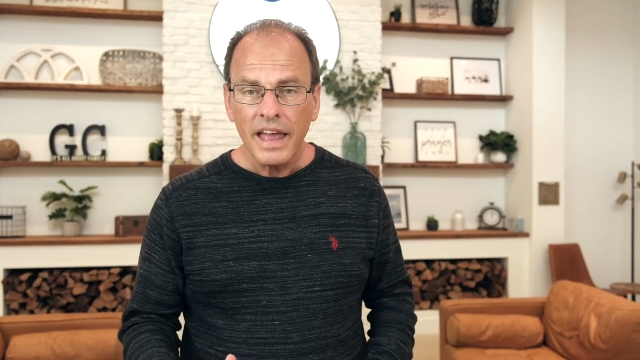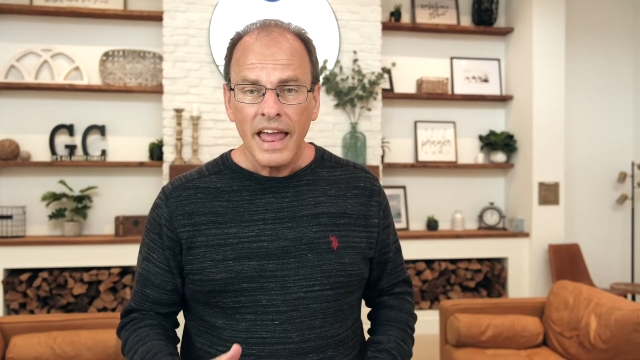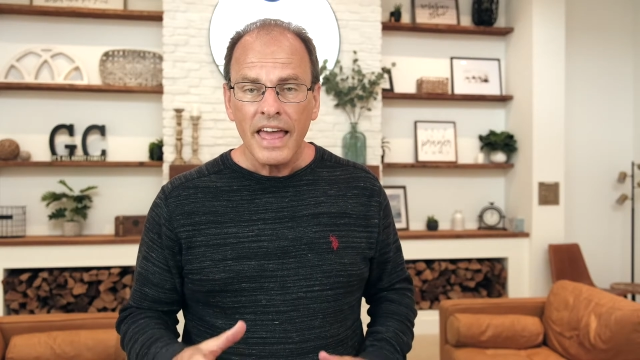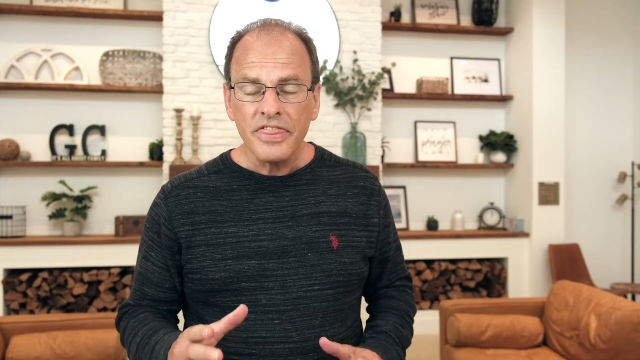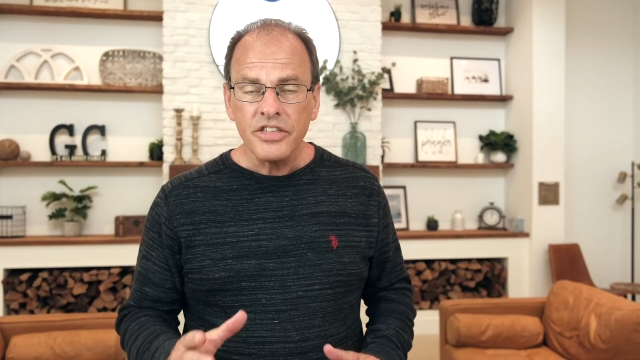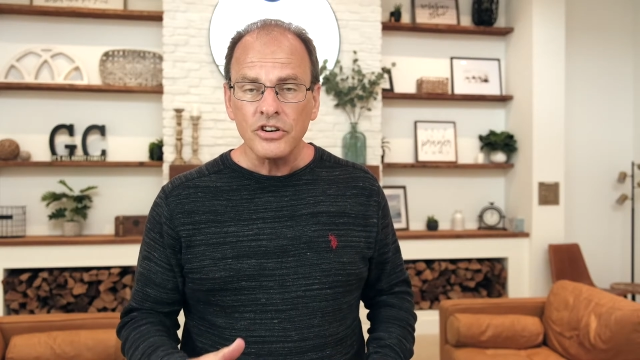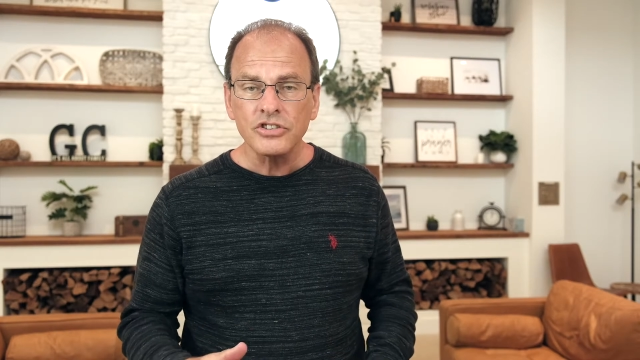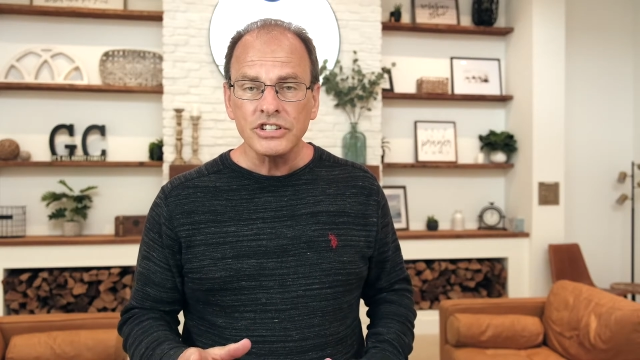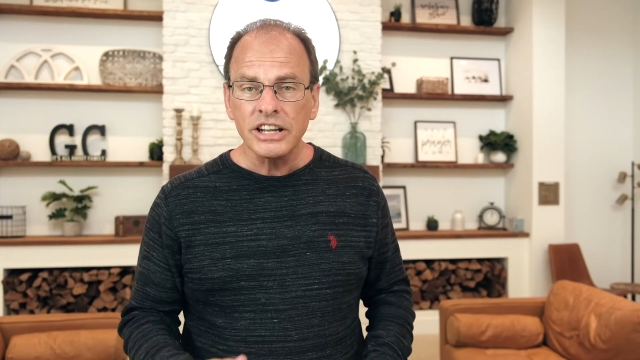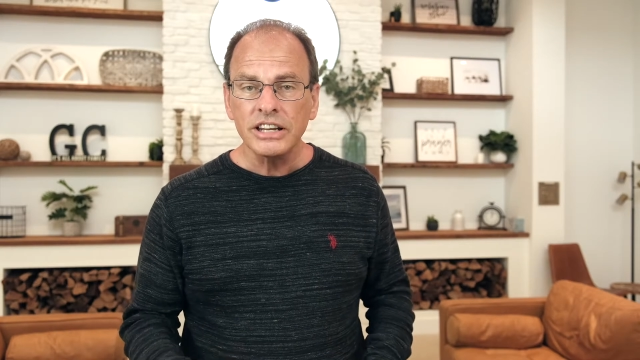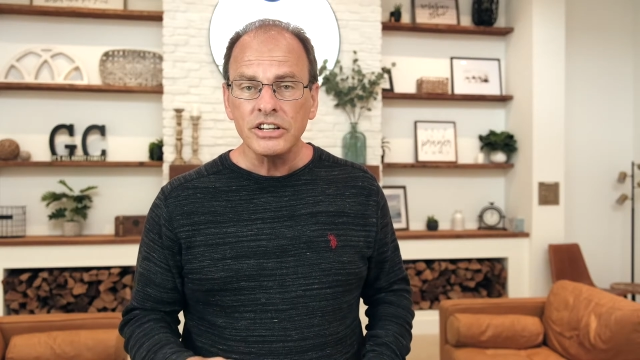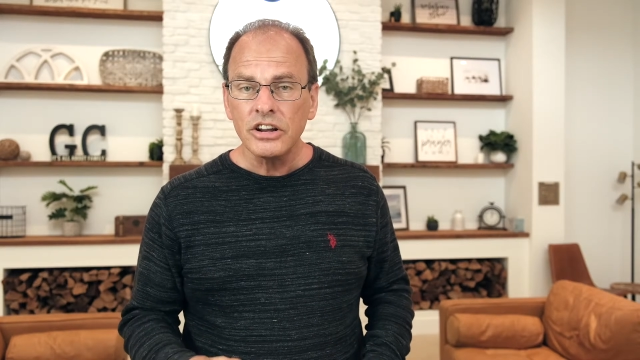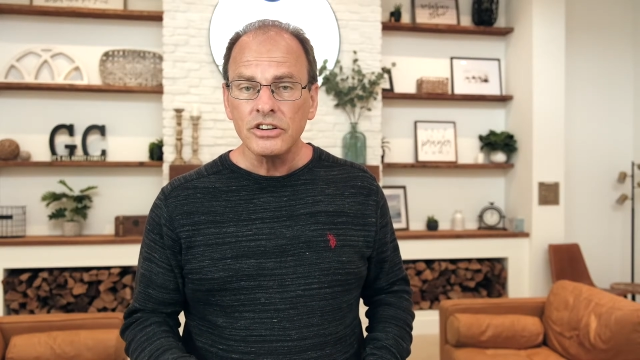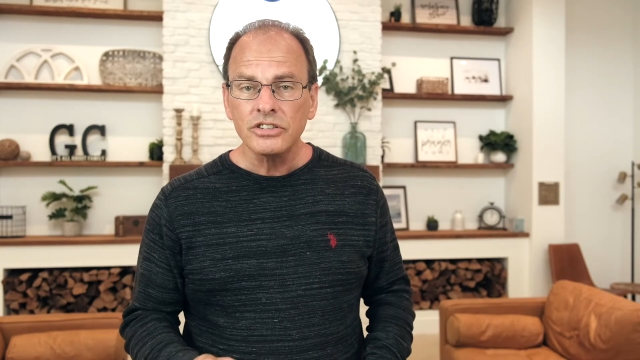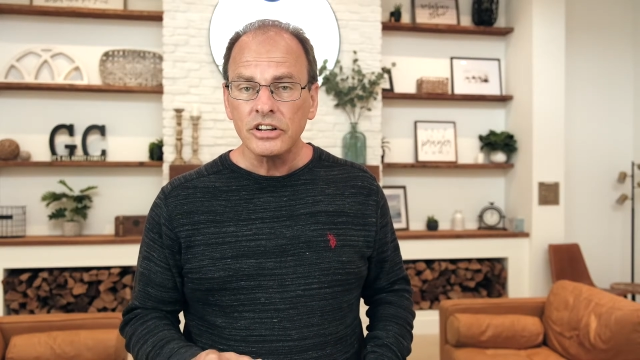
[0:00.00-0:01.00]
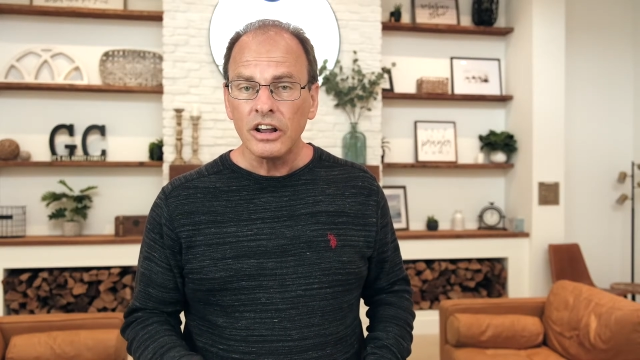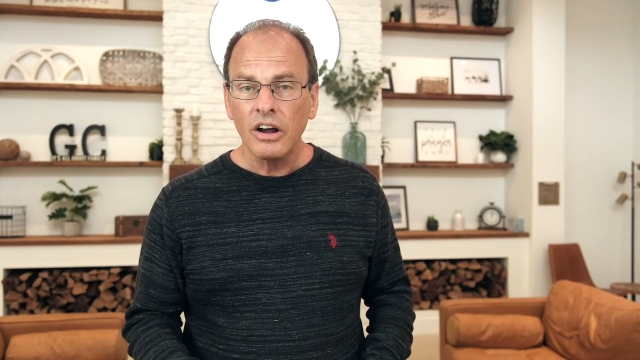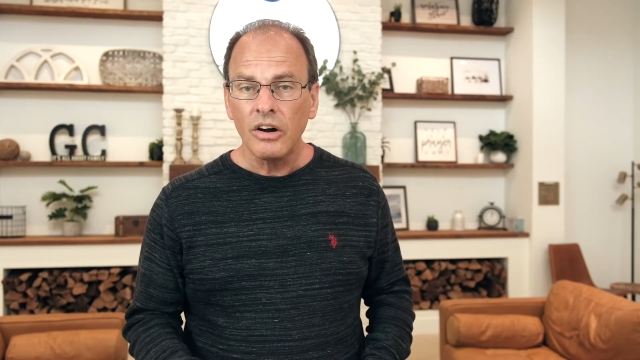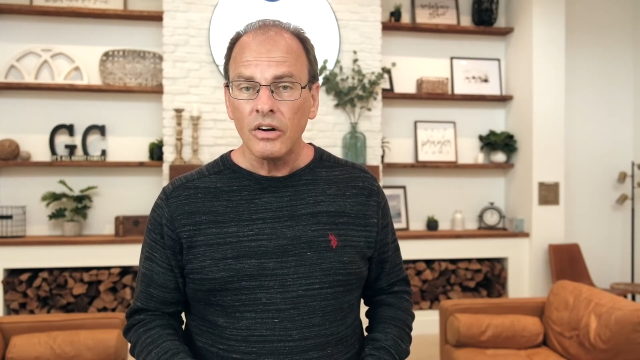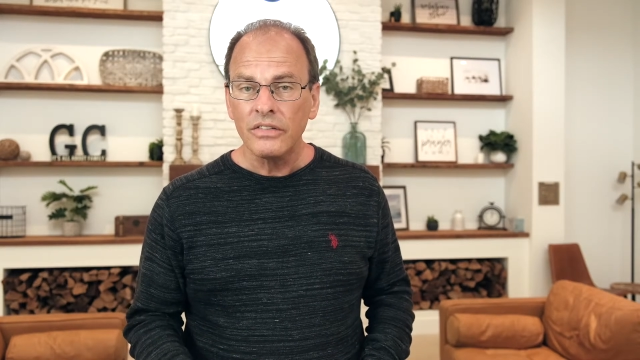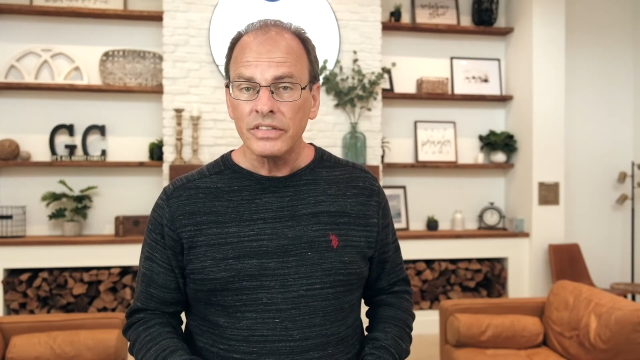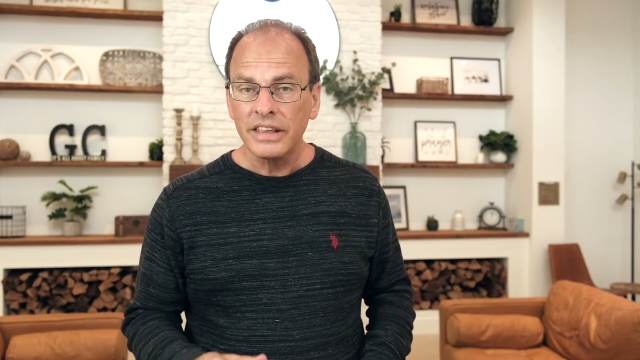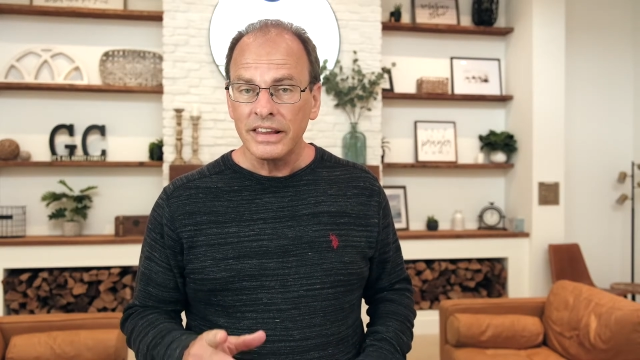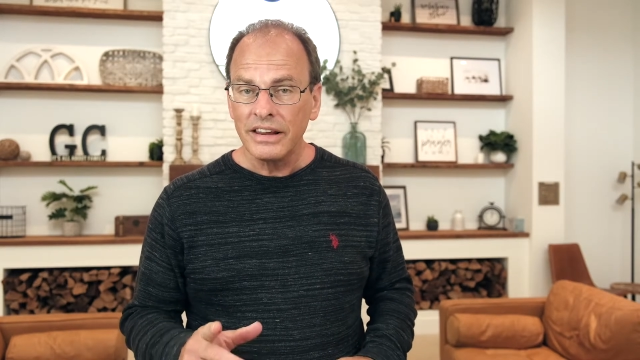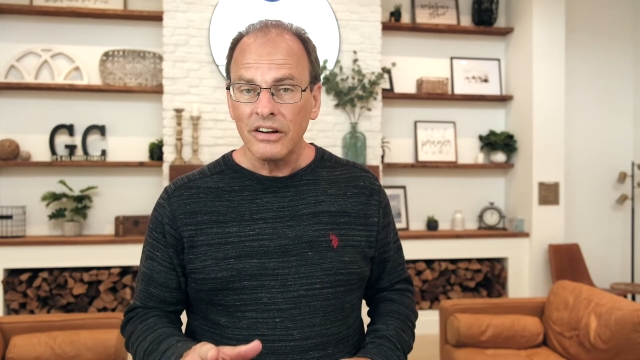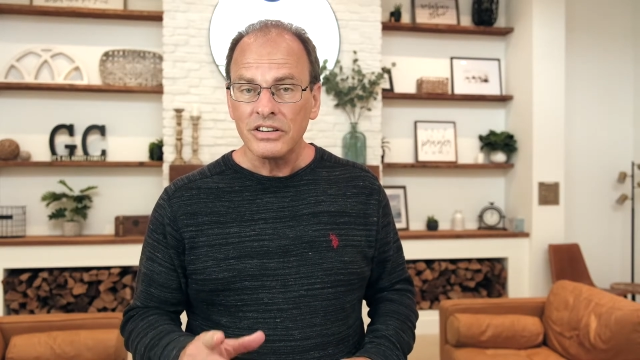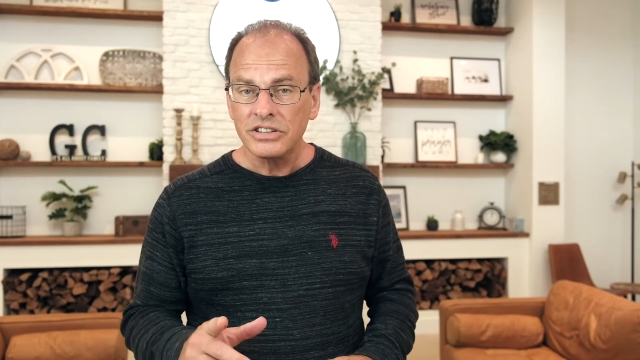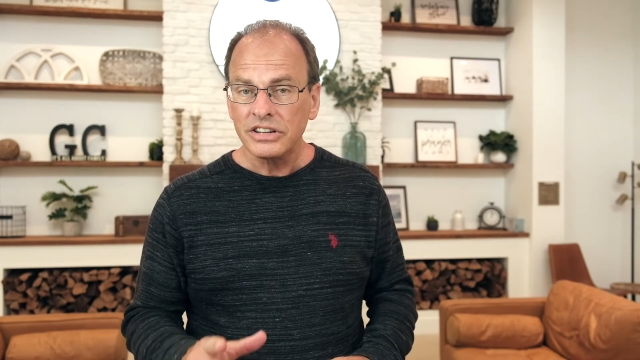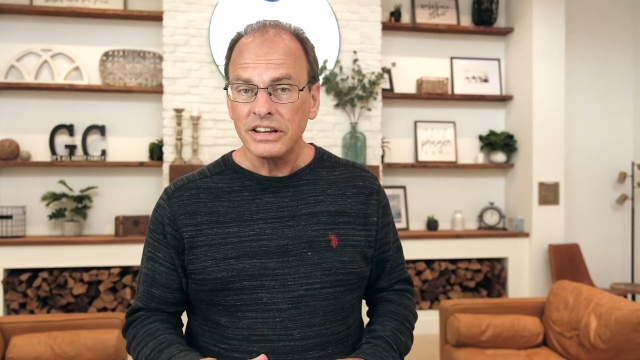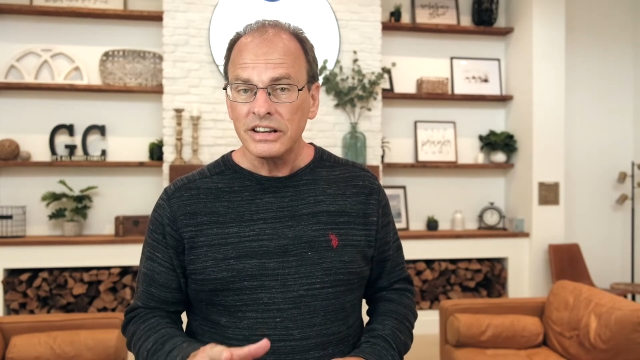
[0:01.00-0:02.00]
And 13 years ago, the
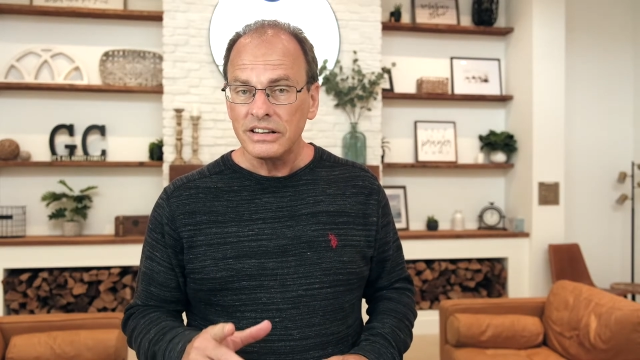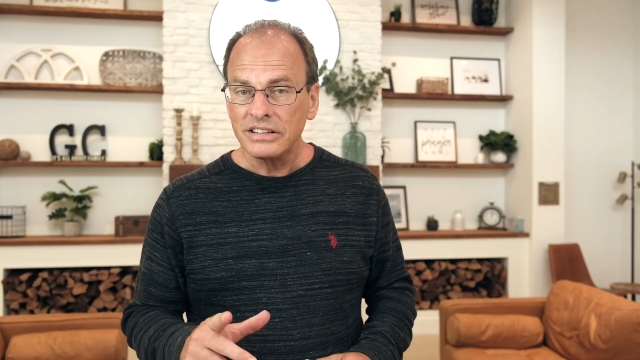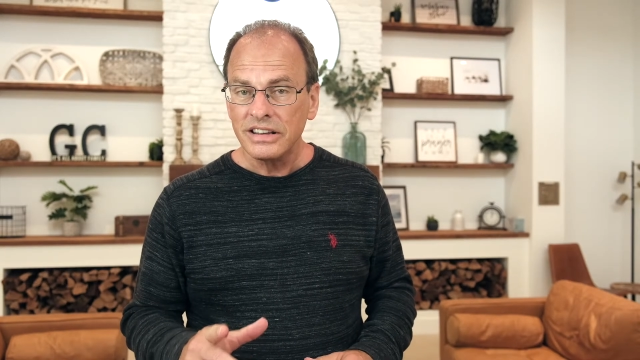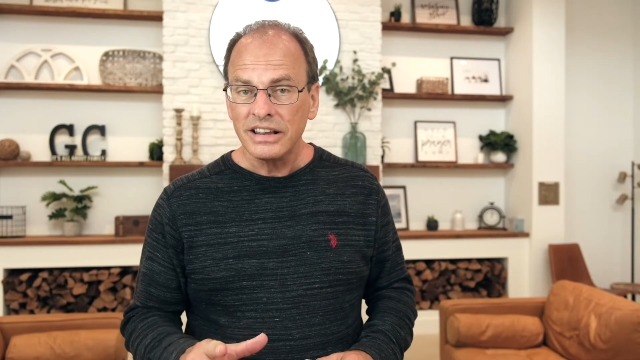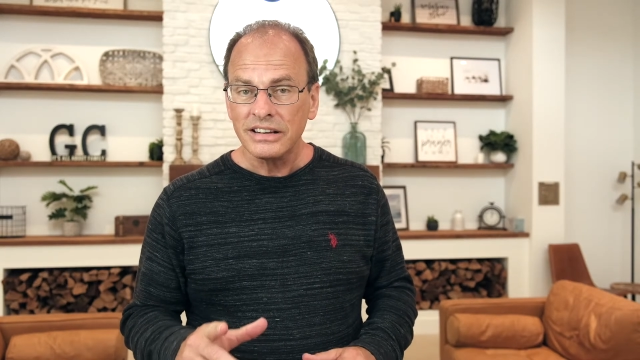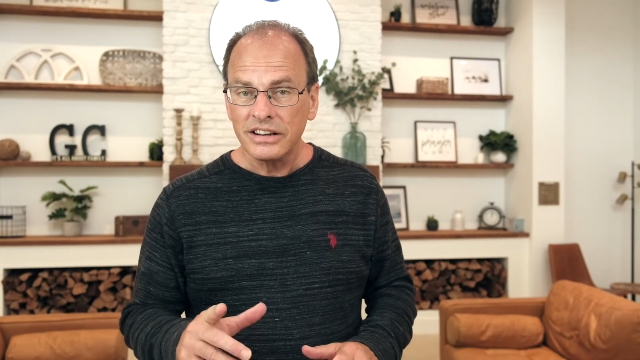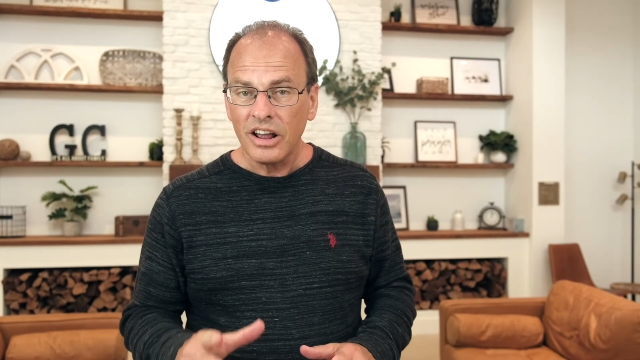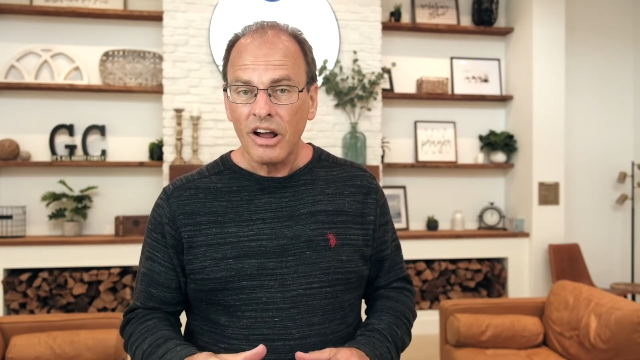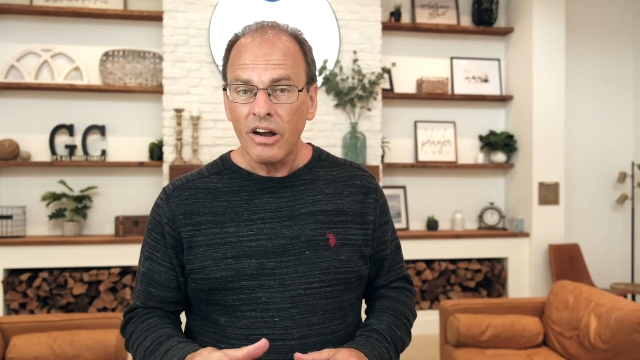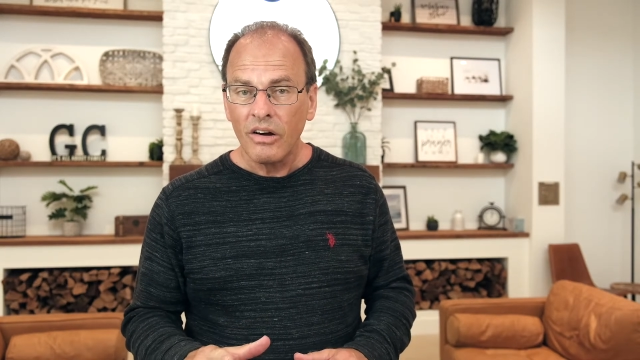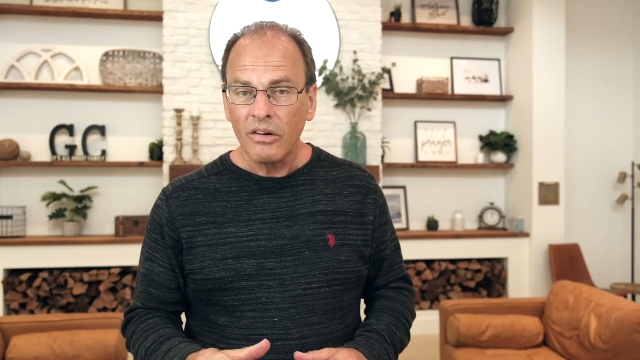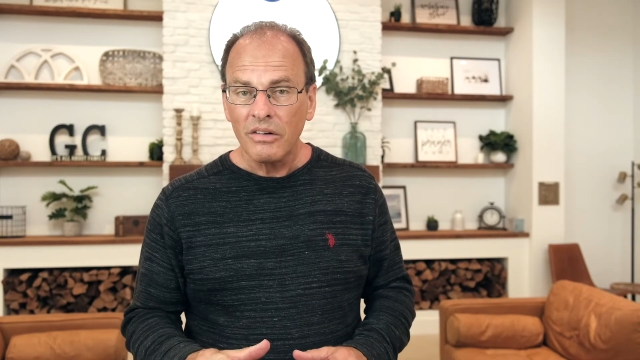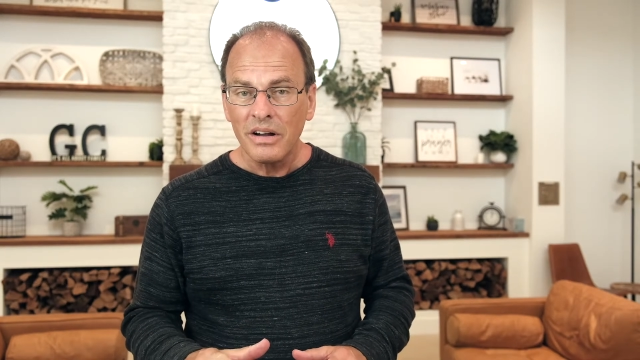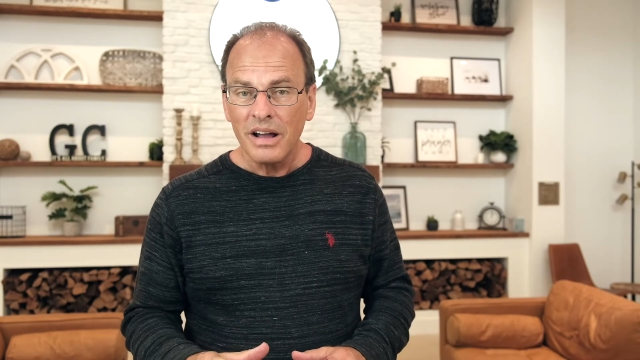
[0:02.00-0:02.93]
ERC did go